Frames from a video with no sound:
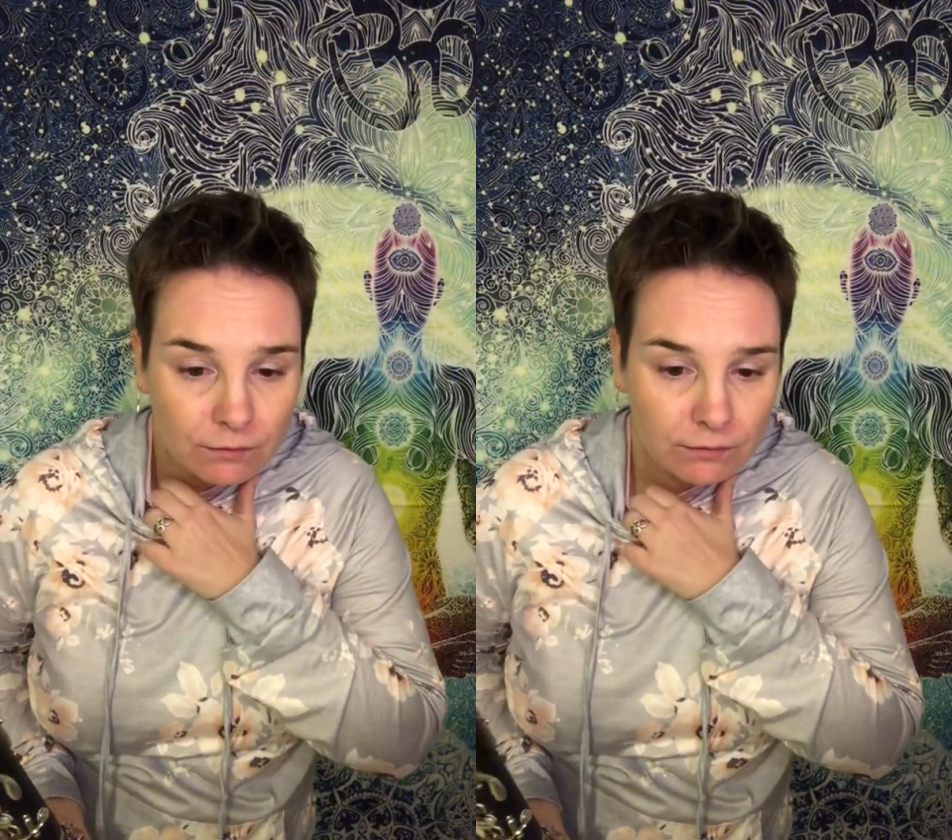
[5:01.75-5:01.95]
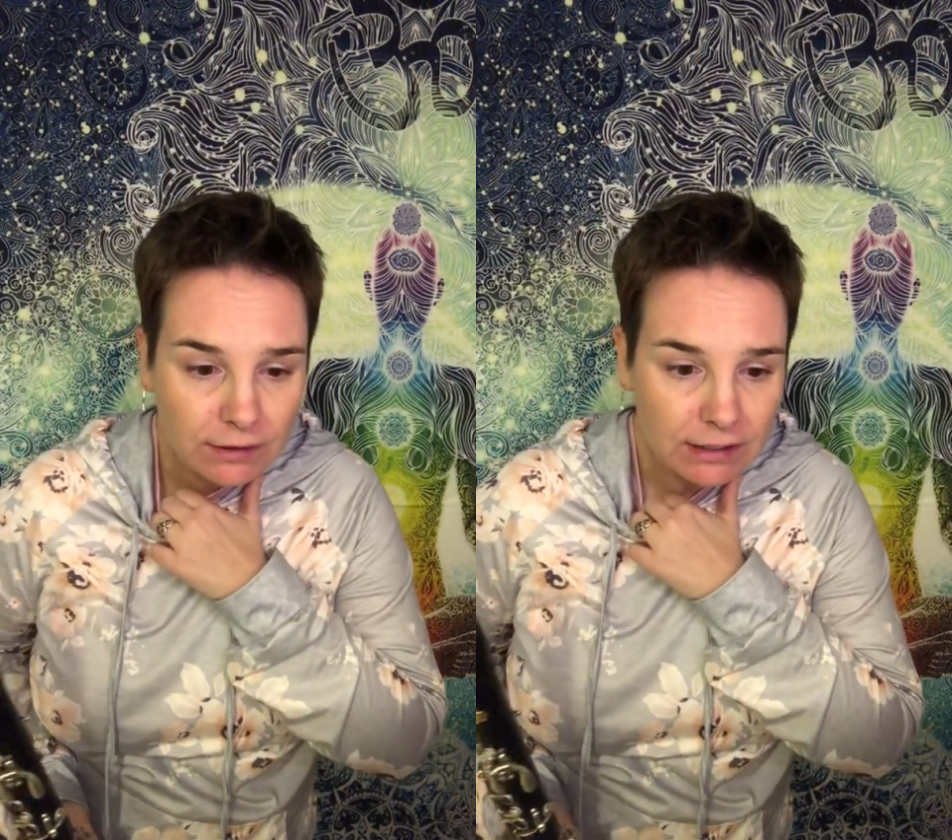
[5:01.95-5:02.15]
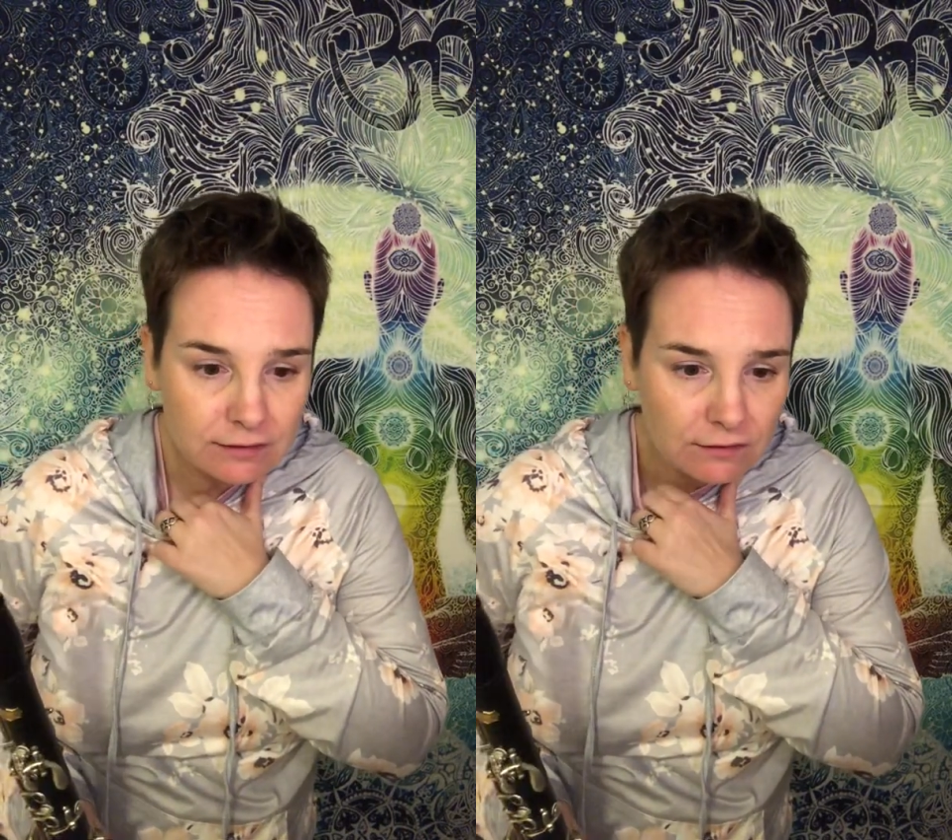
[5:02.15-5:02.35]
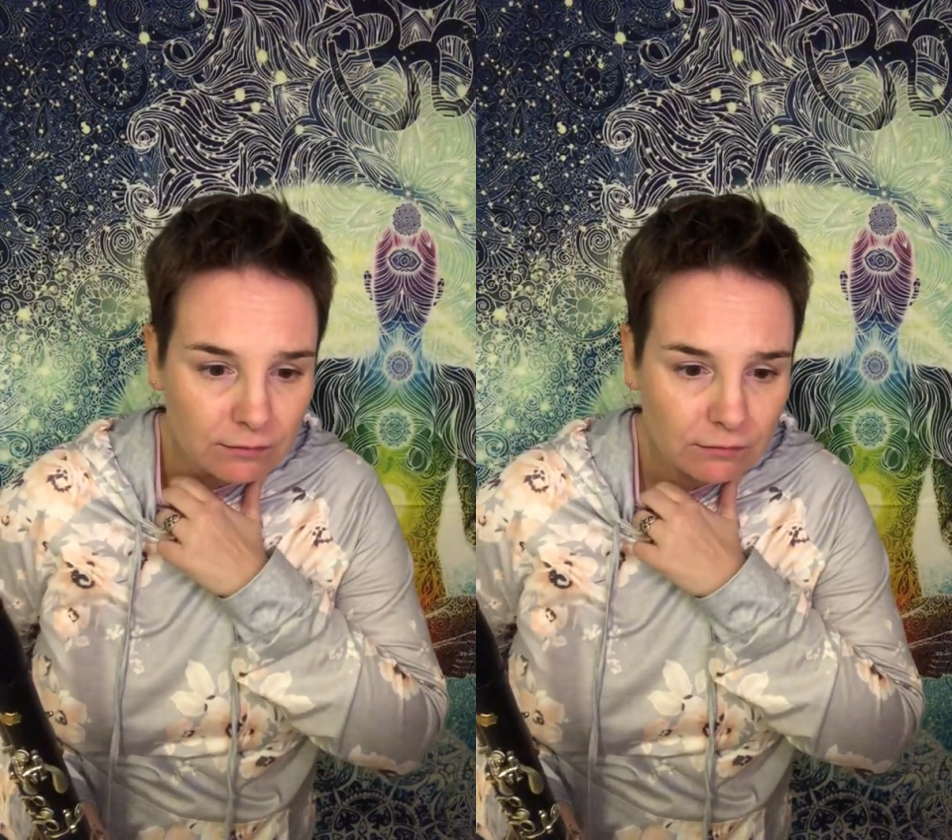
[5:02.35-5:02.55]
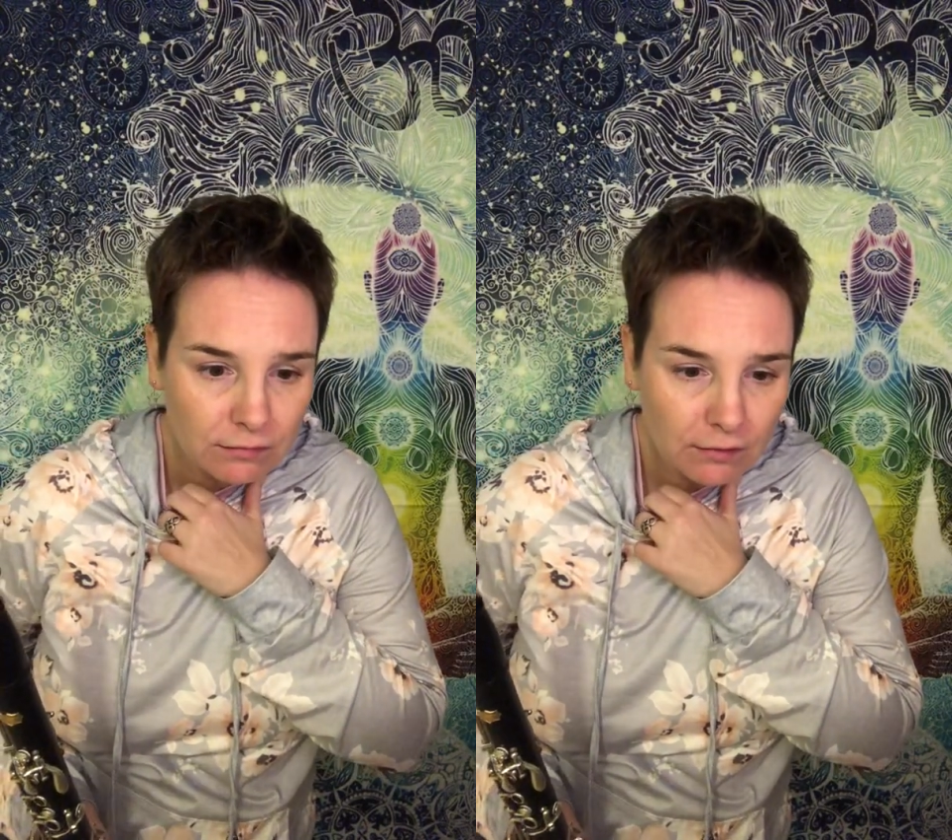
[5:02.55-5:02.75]
we got
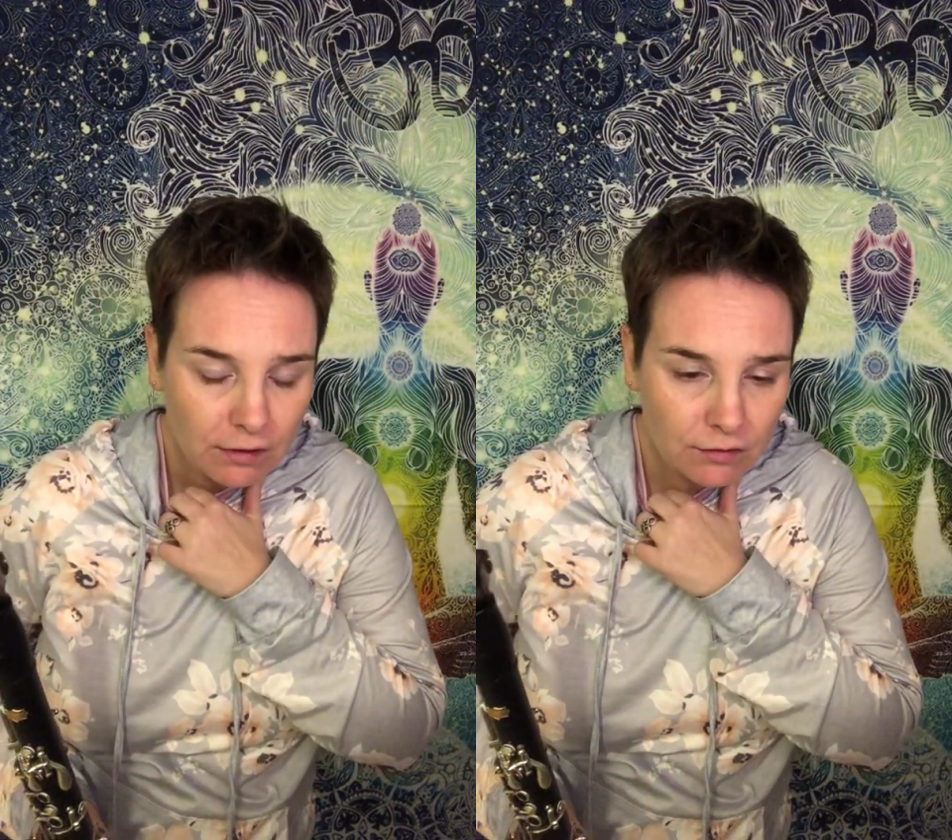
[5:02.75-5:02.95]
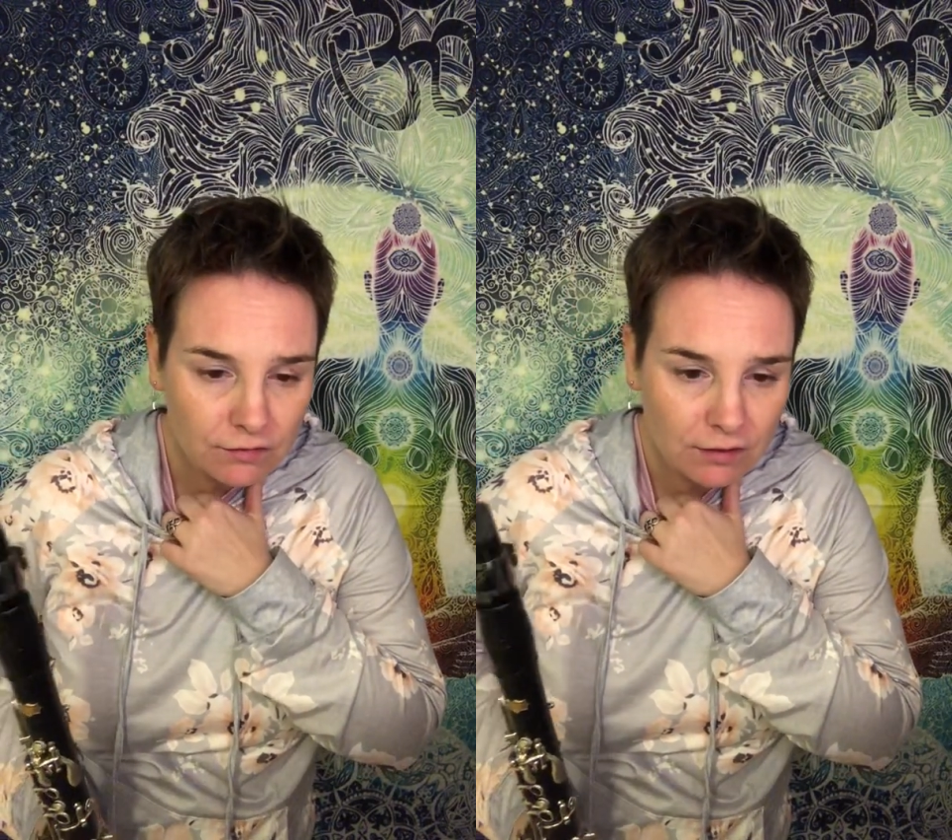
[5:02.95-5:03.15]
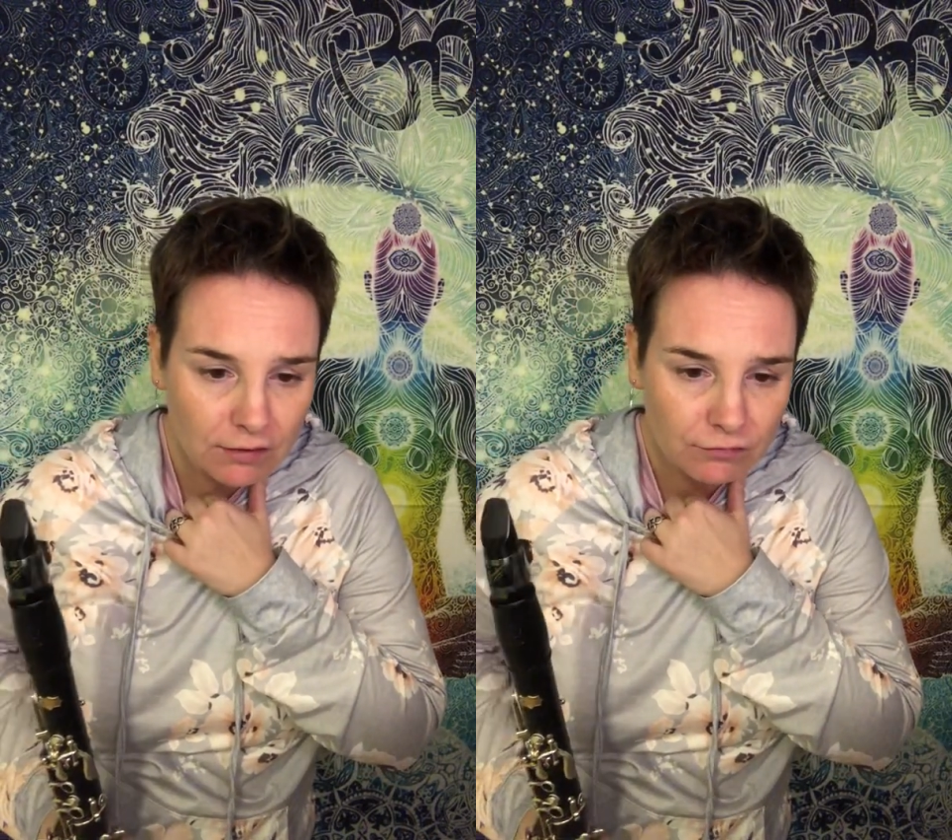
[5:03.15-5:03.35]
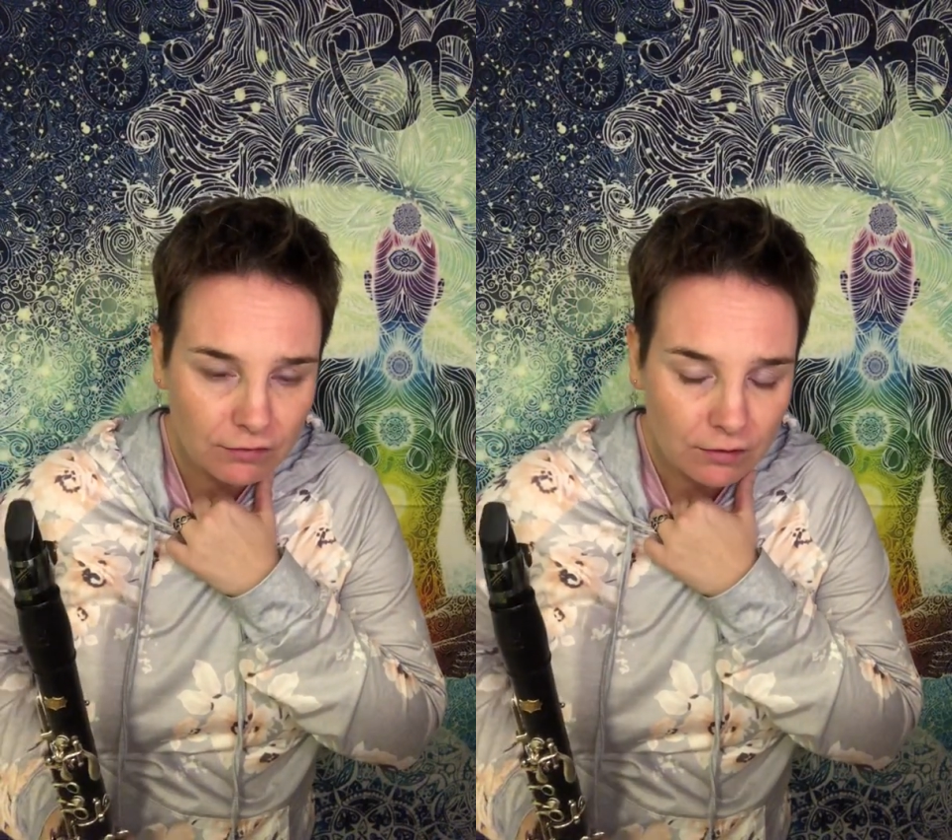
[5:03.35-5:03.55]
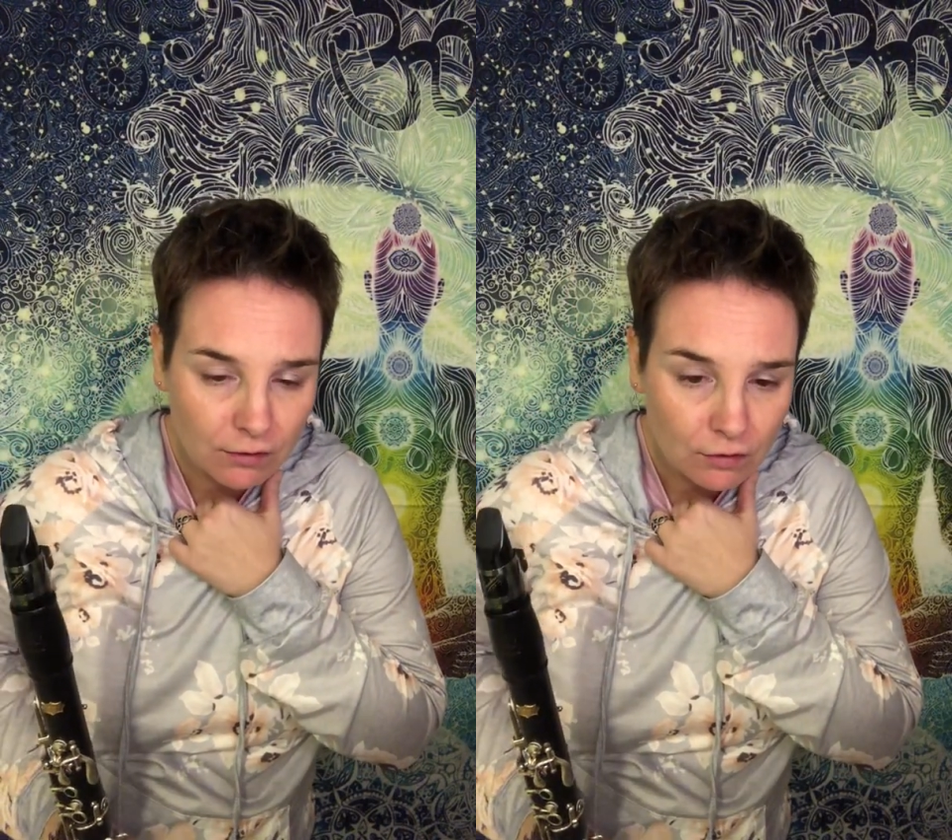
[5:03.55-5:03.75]
some other stuff.